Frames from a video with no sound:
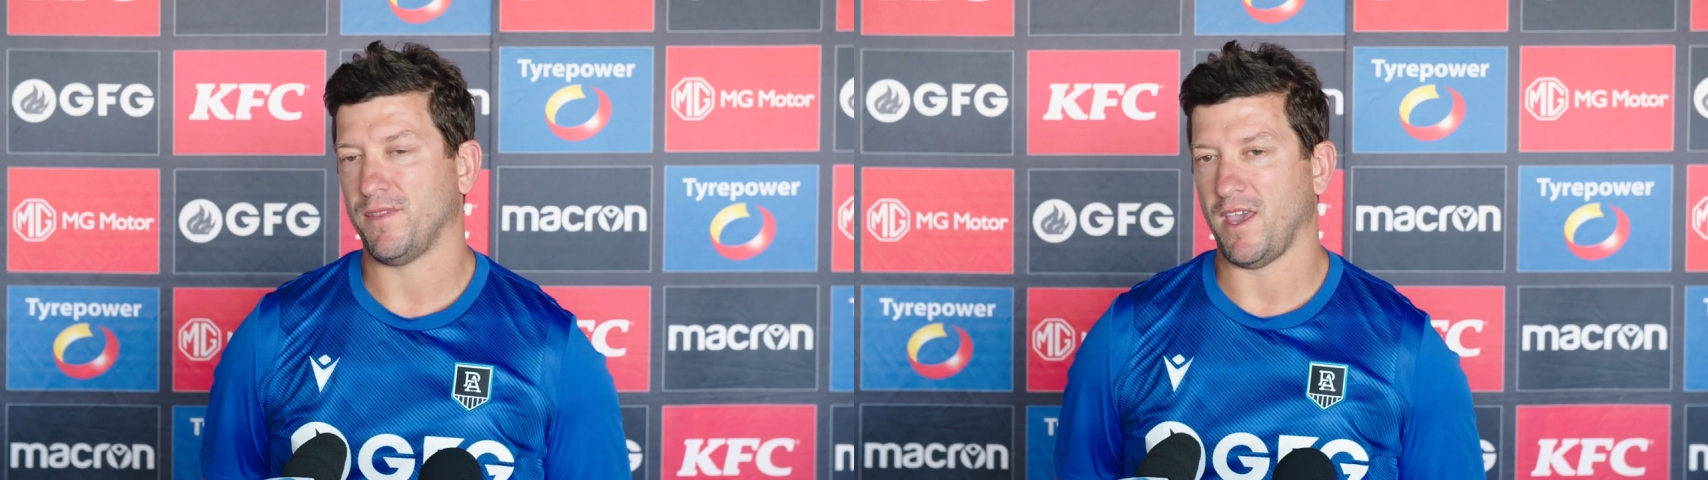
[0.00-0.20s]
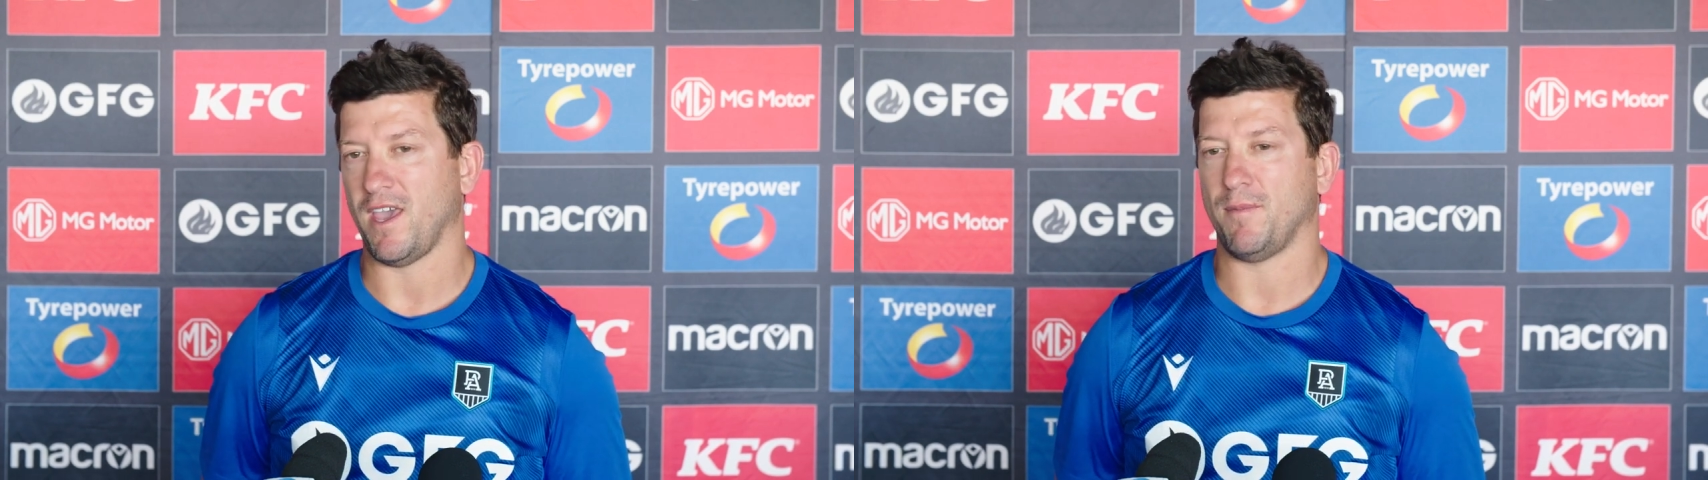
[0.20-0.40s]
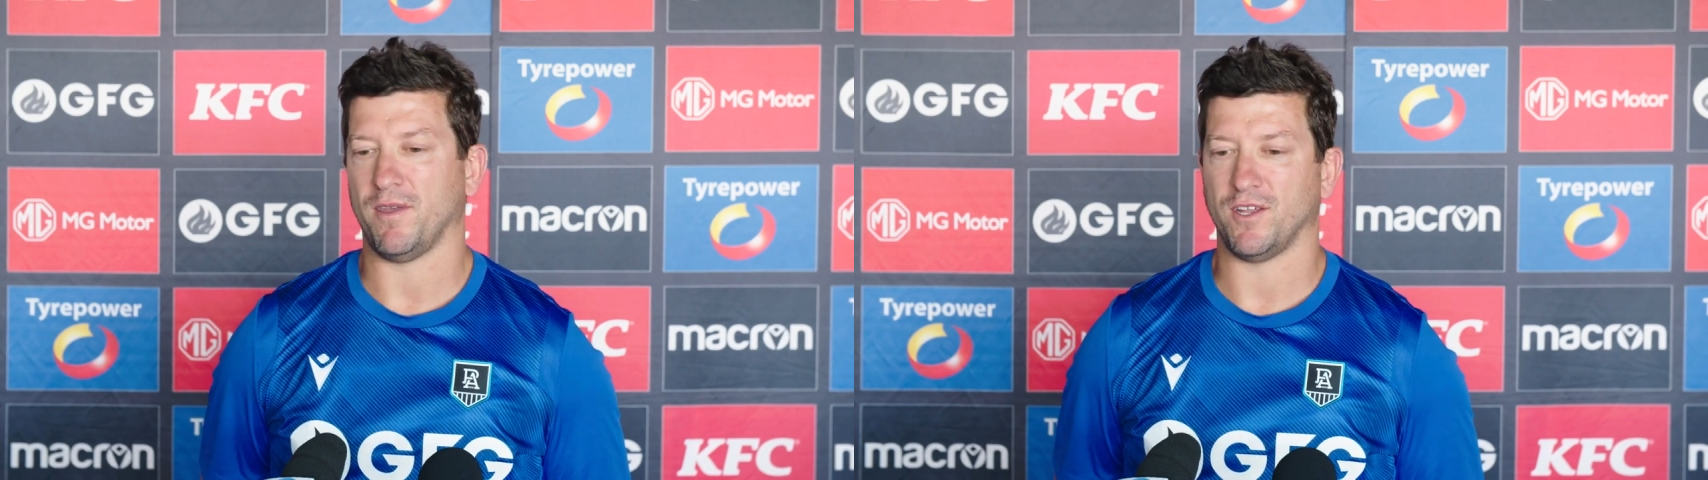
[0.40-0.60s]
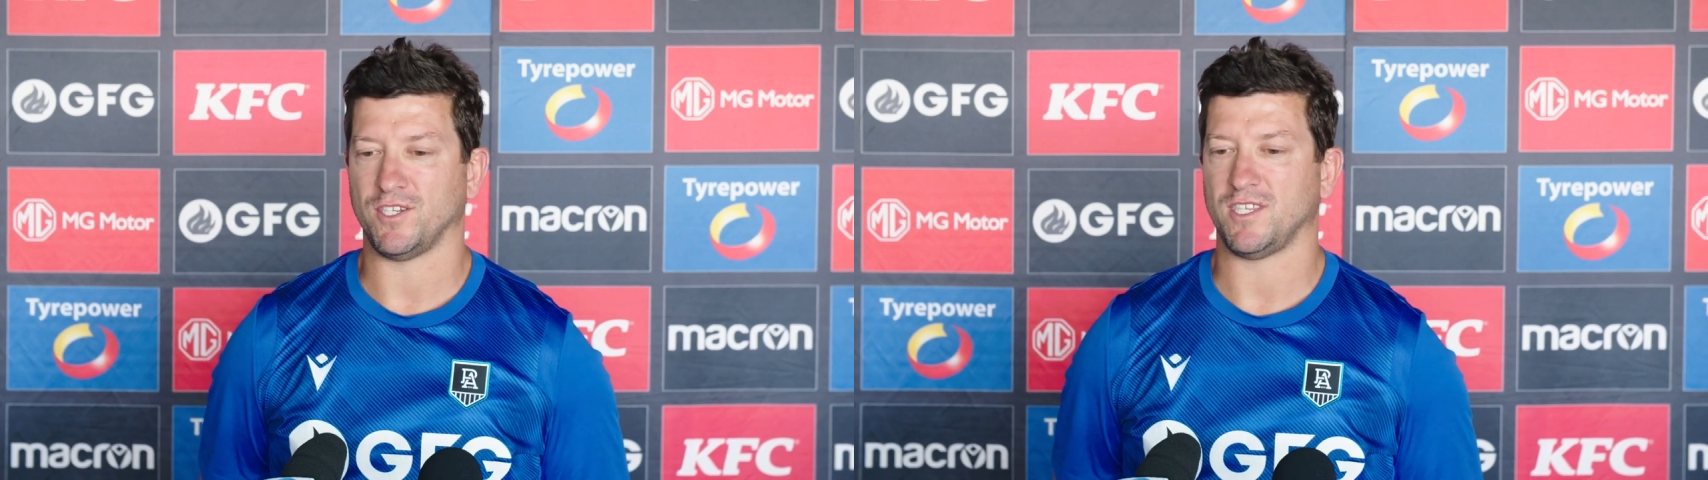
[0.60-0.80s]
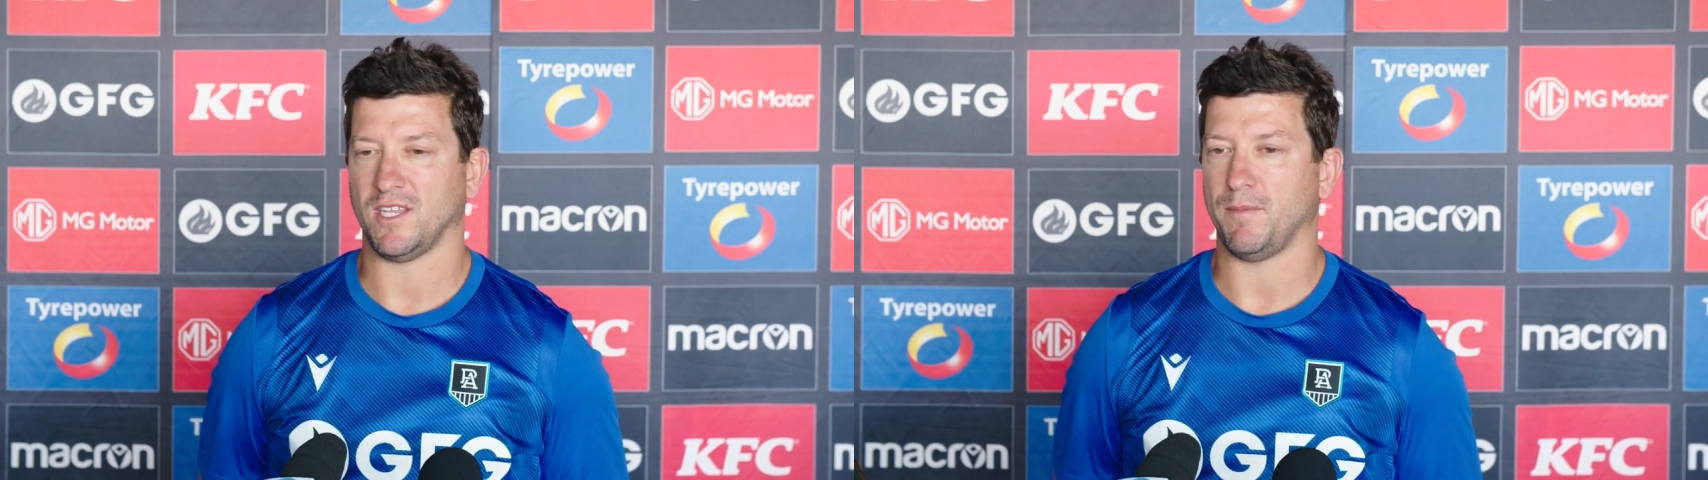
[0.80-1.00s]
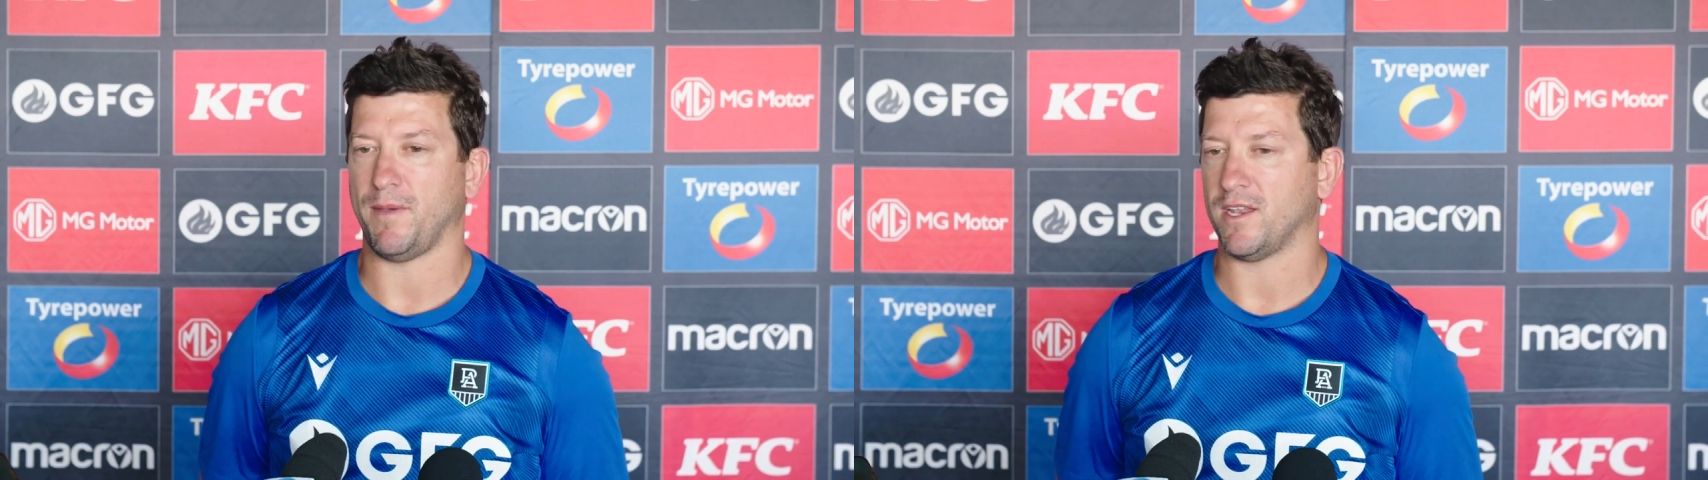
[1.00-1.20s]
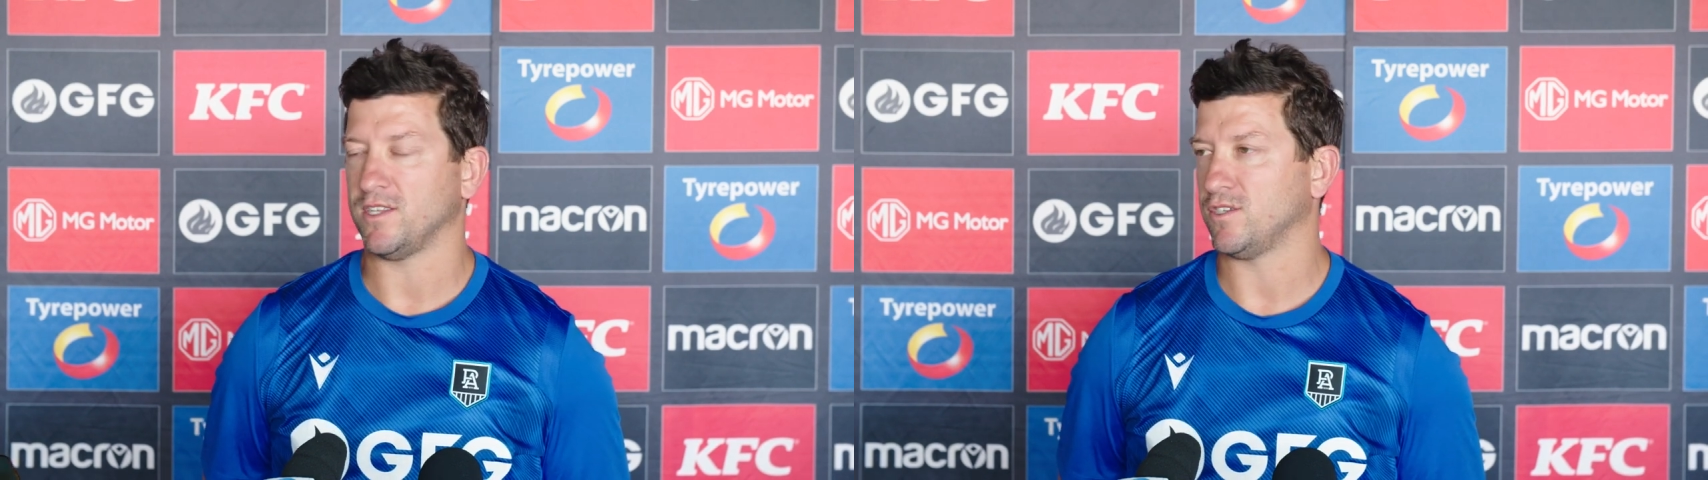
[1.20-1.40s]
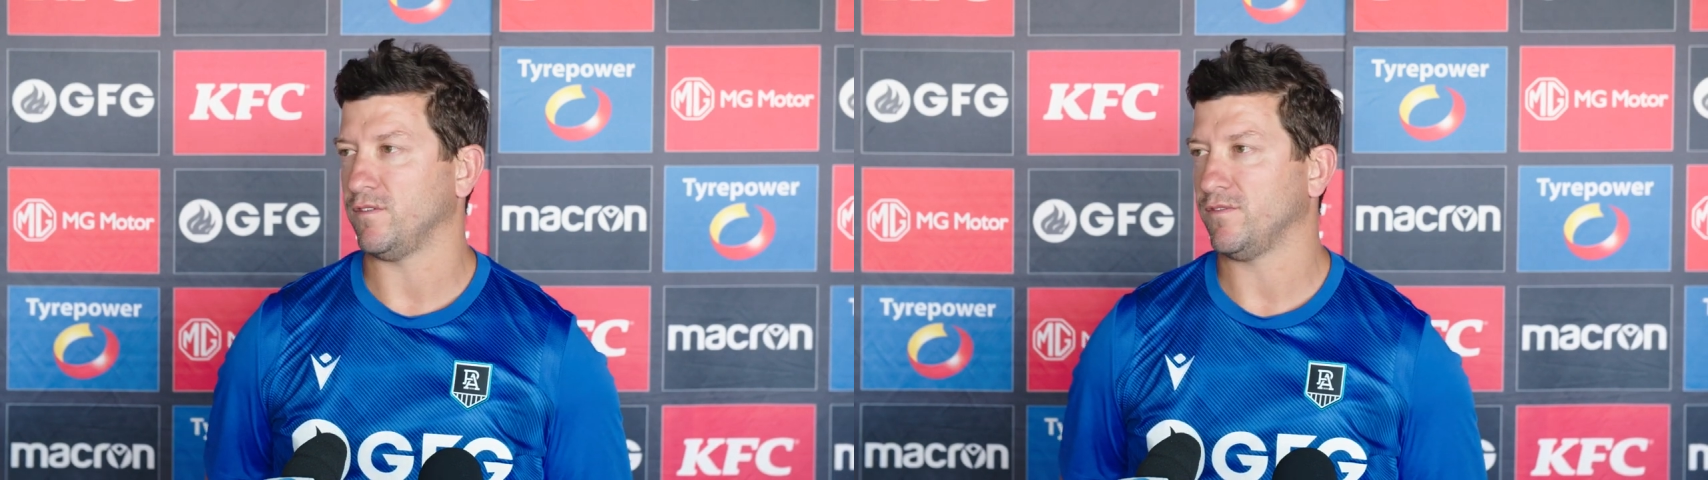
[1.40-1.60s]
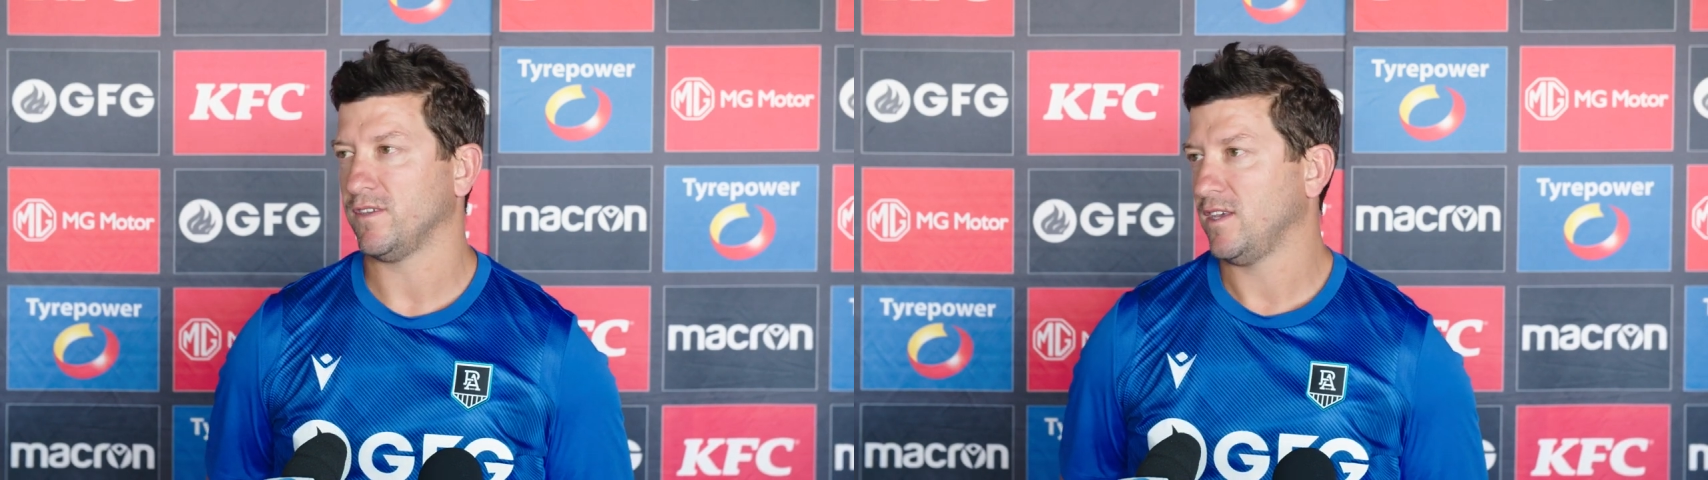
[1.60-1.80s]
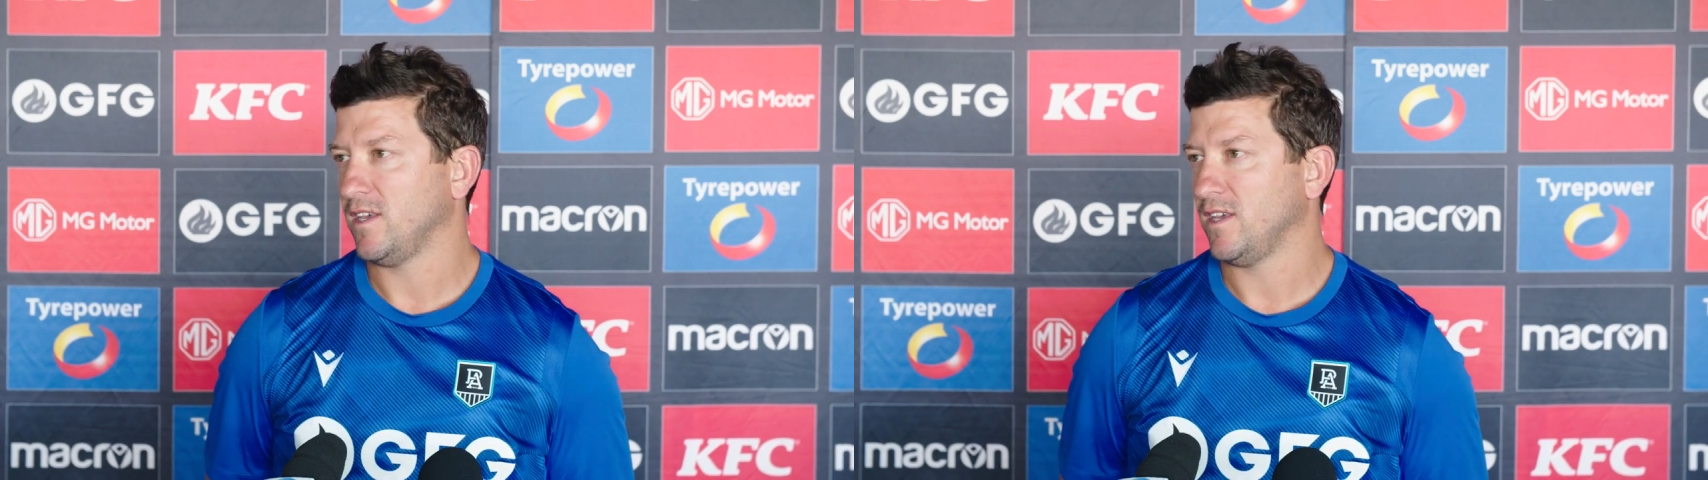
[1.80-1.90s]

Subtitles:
there, but I just think the balance of